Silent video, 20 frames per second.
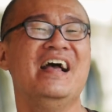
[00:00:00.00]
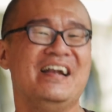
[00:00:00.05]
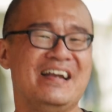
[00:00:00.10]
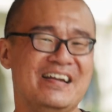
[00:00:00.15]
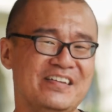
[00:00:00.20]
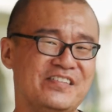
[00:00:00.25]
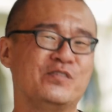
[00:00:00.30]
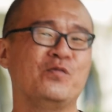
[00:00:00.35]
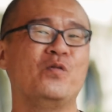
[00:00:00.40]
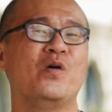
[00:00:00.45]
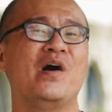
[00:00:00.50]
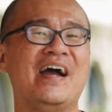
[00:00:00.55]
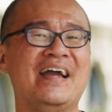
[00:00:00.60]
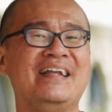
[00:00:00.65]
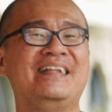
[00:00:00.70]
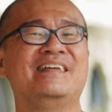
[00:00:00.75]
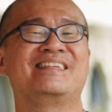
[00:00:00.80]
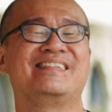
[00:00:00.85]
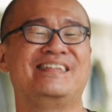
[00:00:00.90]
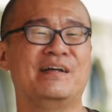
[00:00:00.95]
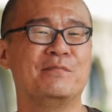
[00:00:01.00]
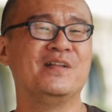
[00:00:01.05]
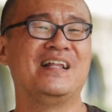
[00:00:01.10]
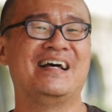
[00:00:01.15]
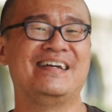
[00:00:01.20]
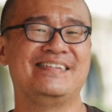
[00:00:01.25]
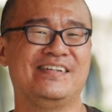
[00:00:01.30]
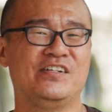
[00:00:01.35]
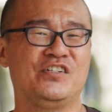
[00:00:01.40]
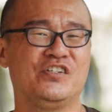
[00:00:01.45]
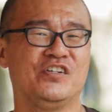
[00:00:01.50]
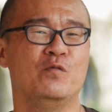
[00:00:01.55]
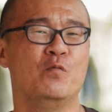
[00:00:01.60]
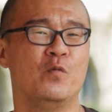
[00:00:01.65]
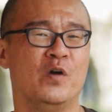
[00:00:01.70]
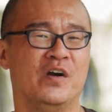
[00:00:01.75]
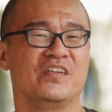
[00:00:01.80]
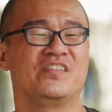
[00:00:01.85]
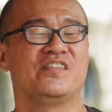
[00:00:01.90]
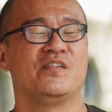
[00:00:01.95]
That's why the stabilization
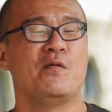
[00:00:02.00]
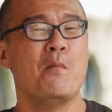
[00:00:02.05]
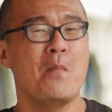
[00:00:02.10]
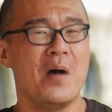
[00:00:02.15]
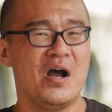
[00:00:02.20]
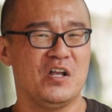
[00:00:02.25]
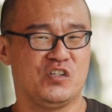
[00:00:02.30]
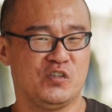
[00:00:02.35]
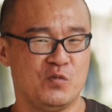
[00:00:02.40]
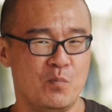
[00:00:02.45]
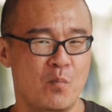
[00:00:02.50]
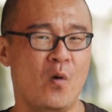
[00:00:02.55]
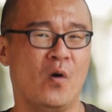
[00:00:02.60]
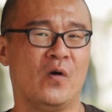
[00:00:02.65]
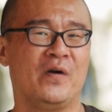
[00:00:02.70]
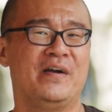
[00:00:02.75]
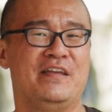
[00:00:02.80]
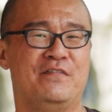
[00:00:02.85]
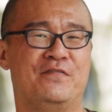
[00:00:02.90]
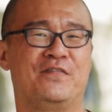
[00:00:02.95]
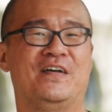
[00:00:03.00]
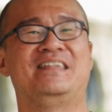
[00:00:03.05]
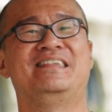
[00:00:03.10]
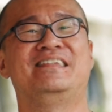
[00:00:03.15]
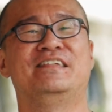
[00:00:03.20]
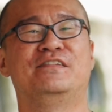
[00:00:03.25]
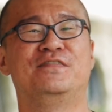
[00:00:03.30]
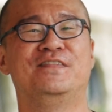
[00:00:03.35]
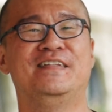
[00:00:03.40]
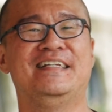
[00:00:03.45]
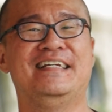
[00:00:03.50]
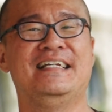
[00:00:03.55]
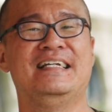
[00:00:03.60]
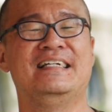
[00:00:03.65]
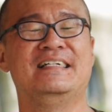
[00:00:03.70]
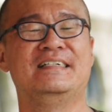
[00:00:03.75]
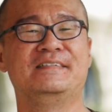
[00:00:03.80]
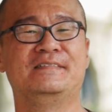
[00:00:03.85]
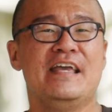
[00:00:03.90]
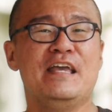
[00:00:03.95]
works much more effectively.
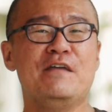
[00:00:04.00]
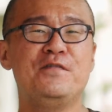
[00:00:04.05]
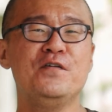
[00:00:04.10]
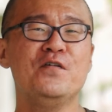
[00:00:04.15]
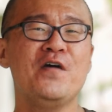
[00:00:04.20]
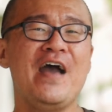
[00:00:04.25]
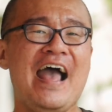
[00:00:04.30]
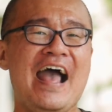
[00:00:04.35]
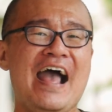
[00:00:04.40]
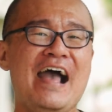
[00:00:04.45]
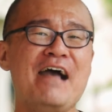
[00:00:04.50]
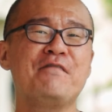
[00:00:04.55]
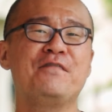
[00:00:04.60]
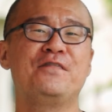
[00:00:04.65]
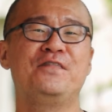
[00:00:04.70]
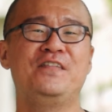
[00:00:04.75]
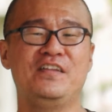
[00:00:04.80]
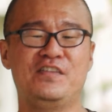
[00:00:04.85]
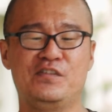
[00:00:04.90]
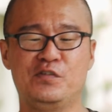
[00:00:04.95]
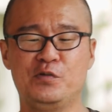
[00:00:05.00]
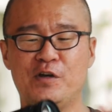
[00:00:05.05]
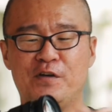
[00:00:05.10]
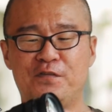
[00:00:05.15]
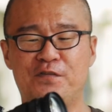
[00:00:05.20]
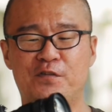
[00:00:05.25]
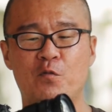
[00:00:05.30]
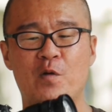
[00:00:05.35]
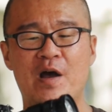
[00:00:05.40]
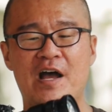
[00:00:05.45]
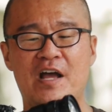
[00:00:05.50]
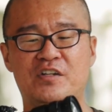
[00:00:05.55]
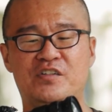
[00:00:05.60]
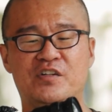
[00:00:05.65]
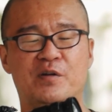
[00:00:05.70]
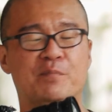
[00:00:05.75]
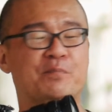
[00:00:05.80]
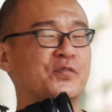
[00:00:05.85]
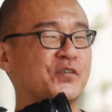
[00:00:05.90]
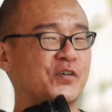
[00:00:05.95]
If you have the
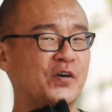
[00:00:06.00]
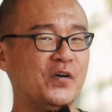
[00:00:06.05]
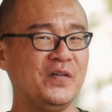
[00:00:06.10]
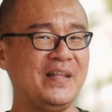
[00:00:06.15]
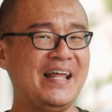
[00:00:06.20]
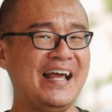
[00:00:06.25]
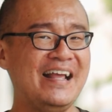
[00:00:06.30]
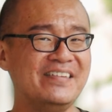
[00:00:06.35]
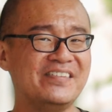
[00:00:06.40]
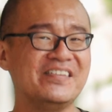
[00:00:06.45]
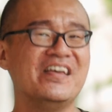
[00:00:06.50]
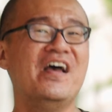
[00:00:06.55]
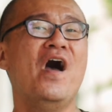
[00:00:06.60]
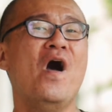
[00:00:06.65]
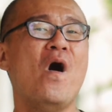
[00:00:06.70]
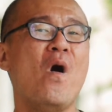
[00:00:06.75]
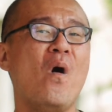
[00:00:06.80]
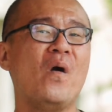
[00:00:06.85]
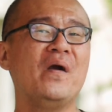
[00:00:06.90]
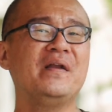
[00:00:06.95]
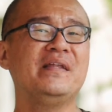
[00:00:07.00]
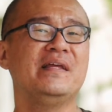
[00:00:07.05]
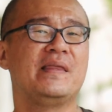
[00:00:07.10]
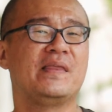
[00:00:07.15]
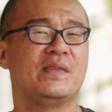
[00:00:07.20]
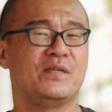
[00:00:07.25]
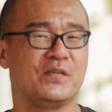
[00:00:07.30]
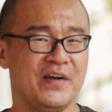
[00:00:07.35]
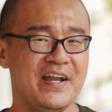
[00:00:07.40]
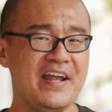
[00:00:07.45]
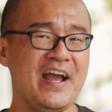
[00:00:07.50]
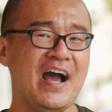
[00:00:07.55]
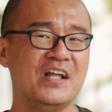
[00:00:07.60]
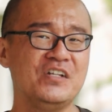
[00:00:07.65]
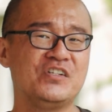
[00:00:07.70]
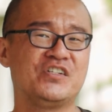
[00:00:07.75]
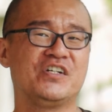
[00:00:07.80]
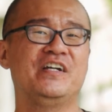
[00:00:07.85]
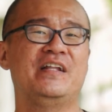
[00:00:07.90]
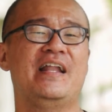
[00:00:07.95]
12-100 Pro lens or the
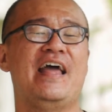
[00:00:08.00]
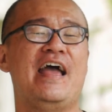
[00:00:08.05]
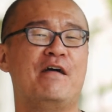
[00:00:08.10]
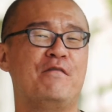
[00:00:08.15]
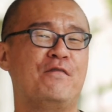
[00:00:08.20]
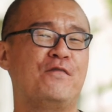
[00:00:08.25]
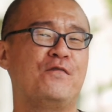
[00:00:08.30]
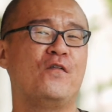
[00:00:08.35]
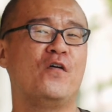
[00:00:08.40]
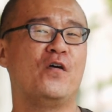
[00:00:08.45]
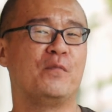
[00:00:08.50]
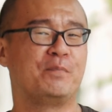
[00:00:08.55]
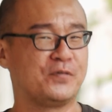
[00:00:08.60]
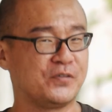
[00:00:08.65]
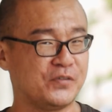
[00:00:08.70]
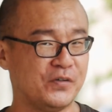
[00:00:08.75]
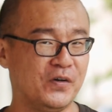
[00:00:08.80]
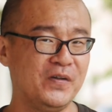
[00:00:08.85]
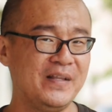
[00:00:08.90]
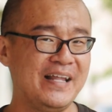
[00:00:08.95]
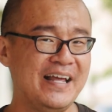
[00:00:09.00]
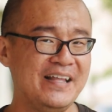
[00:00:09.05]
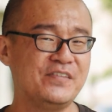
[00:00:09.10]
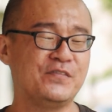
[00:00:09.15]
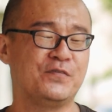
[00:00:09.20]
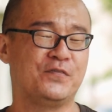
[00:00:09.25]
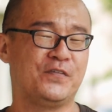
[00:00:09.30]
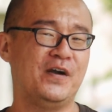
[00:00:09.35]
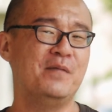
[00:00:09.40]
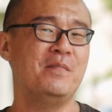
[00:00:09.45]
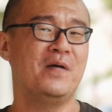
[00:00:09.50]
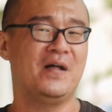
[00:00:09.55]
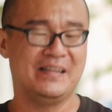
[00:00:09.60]
300 f4 Pro lens from